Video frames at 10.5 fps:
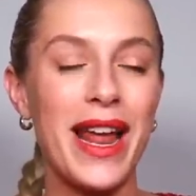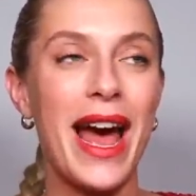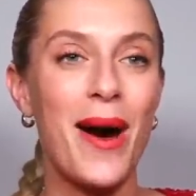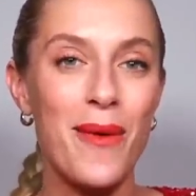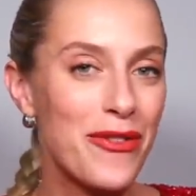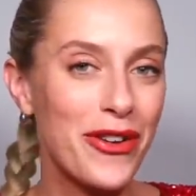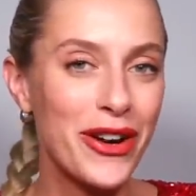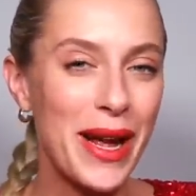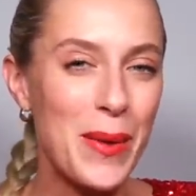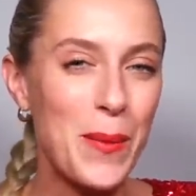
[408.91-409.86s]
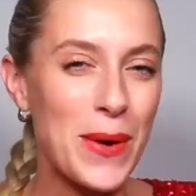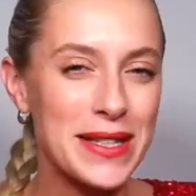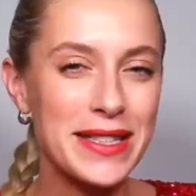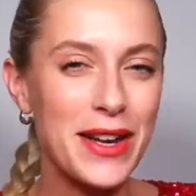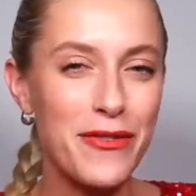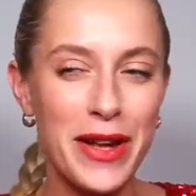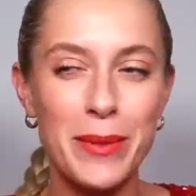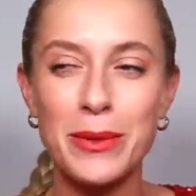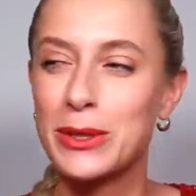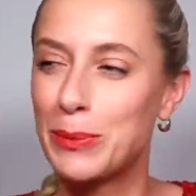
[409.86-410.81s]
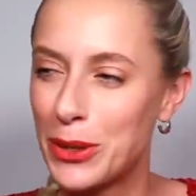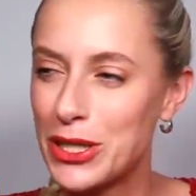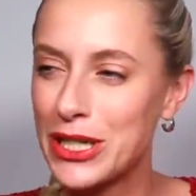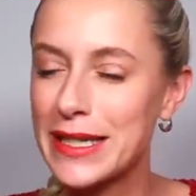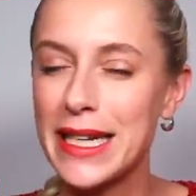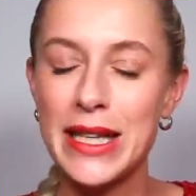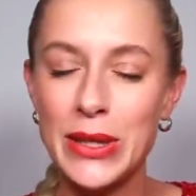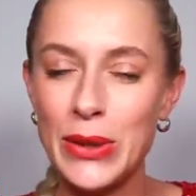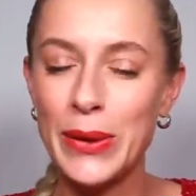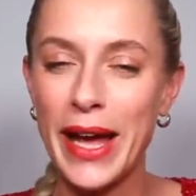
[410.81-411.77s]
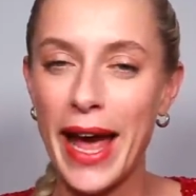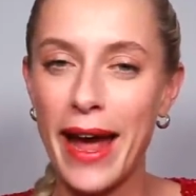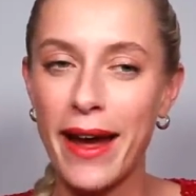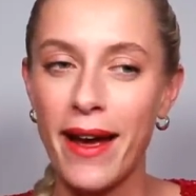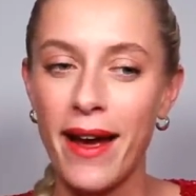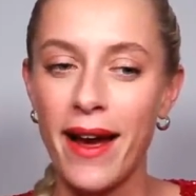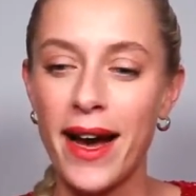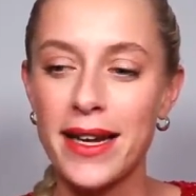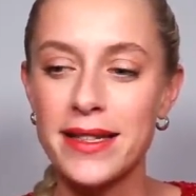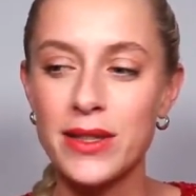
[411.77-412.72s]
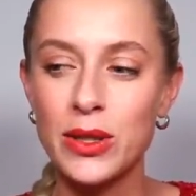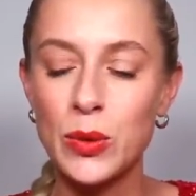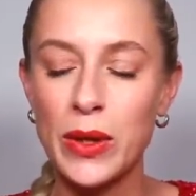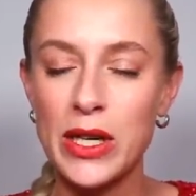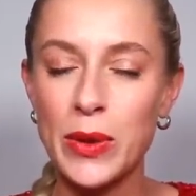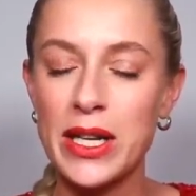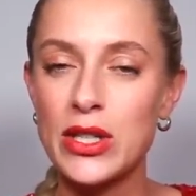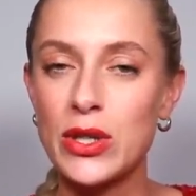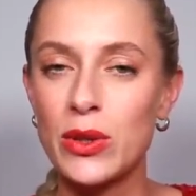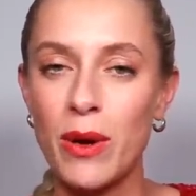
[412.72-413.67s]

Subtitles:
However, it wasn't available to purchase in the UK until 2022.